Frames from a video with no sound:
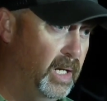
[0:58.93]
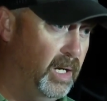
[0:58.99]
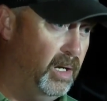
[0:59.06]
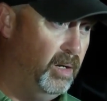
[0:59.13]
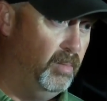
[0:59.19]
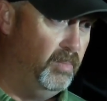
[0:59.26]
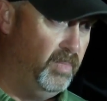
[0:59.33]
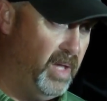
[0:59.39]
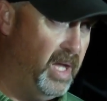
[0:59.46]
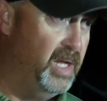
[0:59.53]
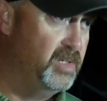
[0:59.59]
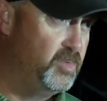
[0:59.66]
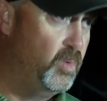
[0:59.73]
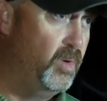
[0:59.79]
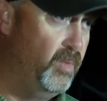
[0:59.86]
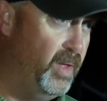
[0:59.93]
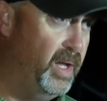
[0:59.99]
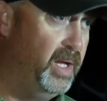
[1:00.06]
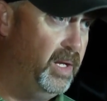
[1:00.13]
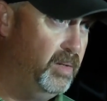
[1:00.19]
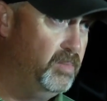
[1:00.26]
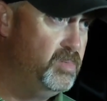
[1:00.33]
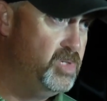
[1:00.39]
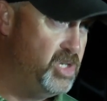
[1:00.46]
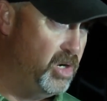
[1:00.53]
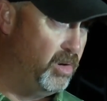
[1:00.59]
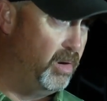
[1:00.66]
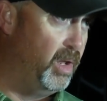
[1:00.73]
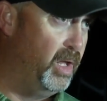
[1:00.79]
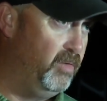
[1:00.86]
Um, that is where they
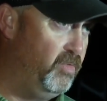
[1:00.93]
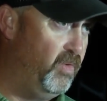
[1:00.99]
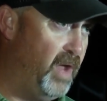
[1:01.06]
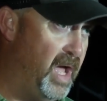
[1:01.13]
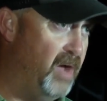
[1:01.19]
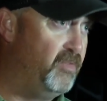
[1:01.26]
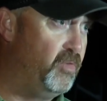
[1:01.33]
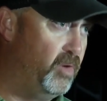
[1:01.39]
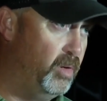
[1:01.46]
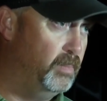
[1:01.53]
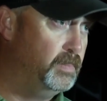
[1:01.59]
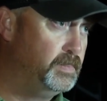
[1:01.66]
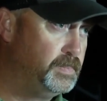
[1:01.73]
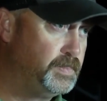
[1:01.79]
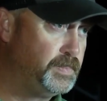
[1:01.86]
generally fly from.